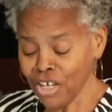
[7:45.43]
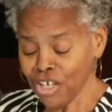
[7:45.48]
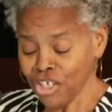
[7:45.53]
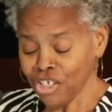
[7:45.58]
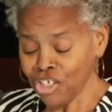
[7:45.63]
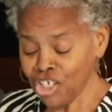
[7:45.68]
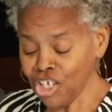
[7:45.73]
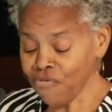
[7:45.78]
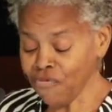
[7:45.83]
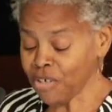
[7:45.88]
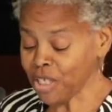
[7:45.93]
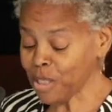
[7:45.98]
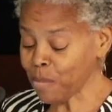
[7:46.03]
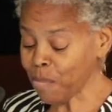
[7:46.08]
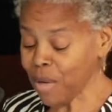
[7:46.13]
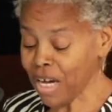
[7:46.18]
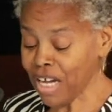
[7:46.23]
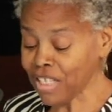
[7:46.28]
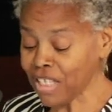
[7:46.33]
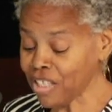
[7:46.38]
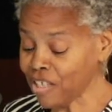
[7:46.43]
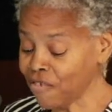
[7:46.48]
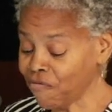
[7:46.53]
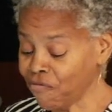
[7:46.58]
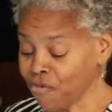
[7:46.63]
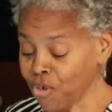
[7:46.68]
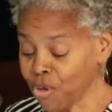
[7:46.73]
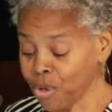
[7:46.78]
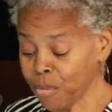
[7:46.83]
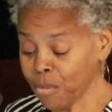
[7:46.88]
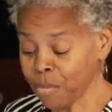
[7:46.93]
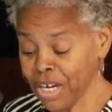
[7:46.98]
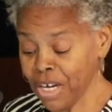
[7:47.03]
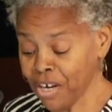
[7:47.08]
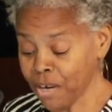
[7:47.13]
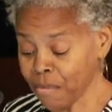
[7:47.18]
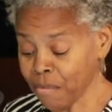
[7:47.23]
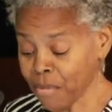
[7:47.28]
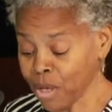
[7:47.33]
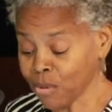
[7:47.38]
She responds in full
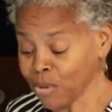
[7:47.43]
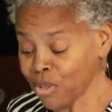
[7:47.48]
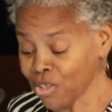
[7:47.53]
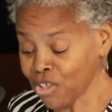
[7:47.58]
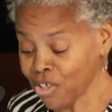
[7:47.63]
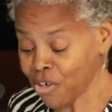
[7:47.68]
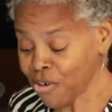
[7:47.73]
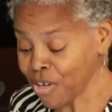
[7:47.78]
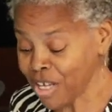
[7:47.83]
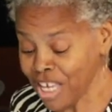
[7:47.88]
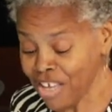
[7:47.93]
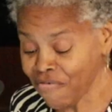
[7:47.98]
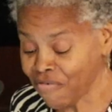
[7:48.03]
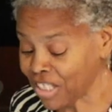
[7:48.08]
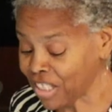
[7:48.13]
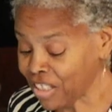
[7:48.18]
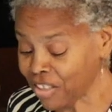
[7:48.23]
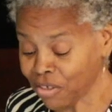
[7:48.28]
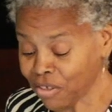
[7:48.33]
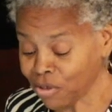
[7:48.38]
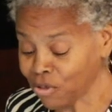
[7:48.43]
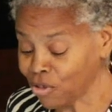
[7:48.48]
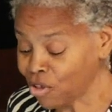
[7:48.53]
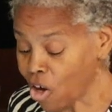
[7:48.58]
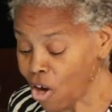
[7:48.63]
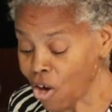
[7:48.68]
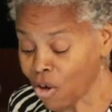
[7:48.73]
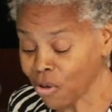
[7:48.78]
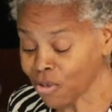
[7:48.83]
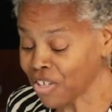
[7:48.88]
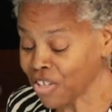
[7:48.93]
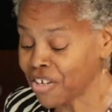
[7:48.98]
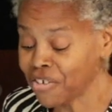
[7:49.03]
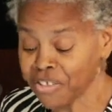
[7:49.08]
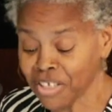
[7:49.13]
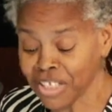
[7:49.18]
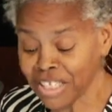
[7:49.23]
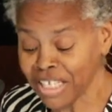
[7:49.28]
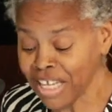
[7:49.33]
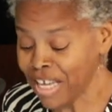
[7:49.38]
parent mode, "Sir, even the little dogs under
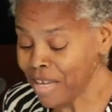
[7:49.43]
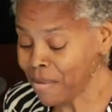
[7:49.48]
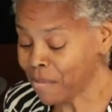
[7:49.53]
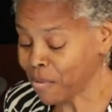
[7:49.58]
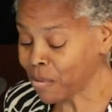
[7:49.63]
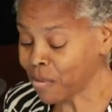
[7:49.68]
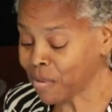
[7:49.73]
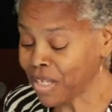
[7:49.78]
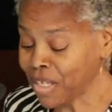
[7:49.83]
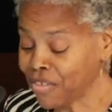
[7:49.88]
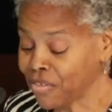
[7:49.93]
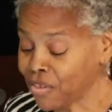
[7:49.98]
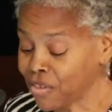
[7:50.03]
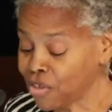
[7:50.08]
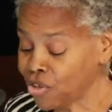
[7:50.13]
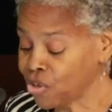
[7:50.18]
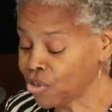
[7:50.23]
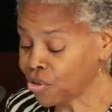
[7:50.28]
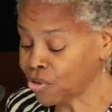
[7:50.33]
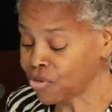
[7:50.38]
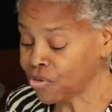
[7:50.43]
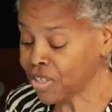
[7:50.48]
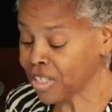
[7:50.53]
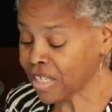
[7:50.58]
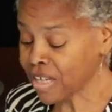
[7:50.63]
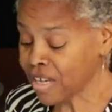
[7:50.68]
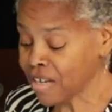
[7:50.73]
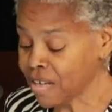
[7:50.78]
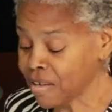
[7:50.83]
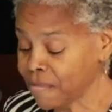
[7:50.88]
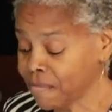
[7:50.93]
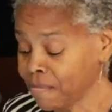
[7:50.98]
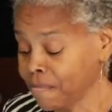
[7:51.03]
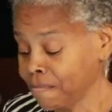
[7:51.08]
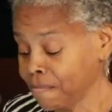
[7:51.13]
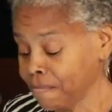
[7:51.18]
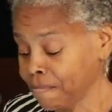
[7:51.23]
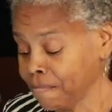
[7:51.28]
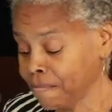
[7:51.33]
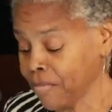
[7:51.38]
the table eat the children's
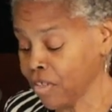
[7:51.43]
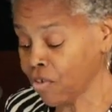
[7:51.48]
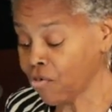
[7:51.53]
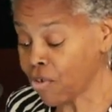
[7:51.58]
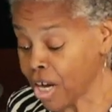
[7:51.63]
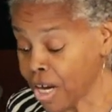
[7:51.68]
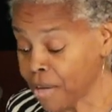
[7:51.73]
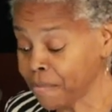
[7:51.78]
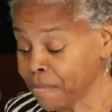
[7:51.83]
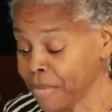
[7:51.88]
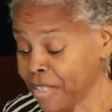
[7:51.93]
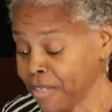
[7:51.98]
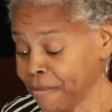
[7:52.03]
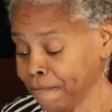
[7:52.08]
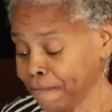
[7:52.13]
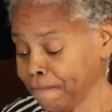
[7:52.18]
crumbs.